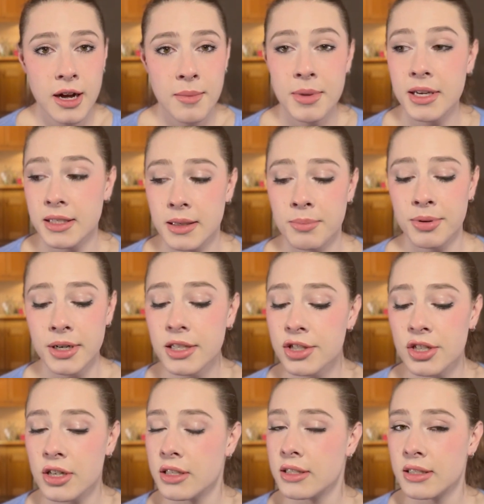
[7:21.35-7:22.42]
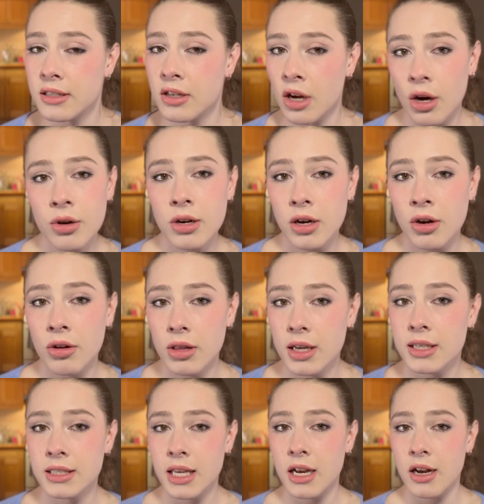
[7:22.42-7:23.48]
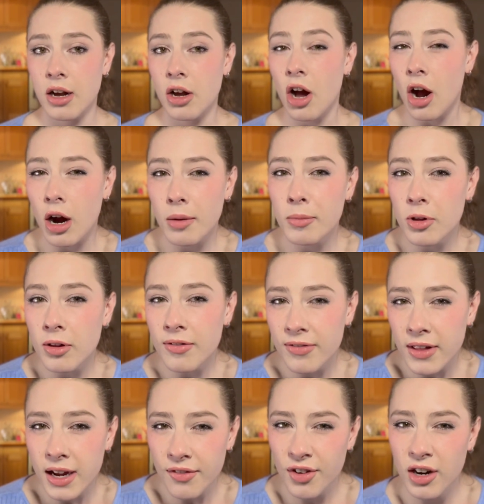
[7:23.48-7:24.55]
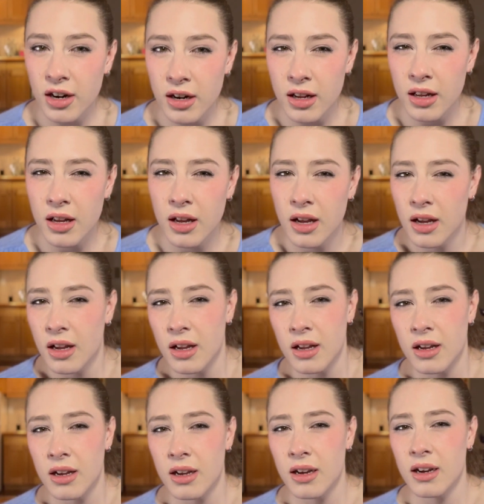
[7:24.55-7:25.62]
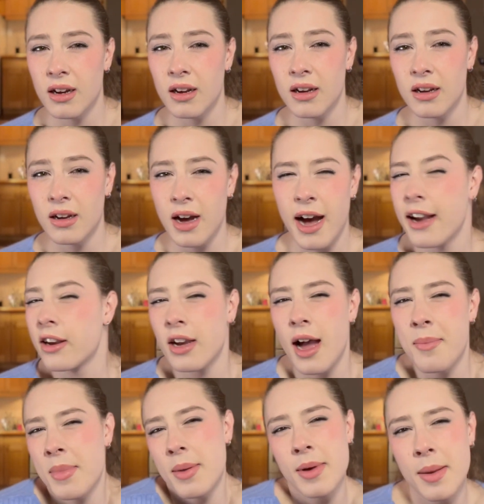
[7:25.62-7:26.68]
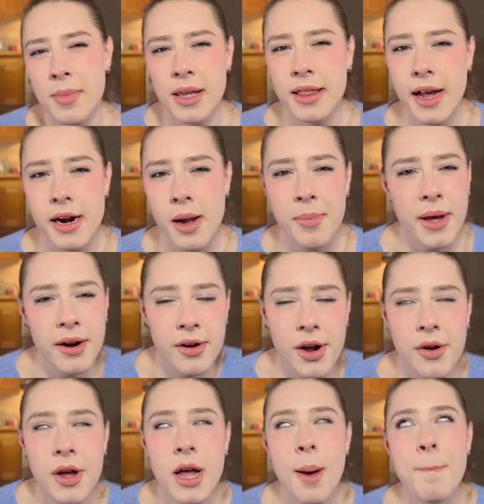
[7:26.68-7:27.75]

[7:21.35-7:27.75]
because I'm pretty sure it's Coca-Cola is like caramel flavored. Maybe I made that up. I don't know.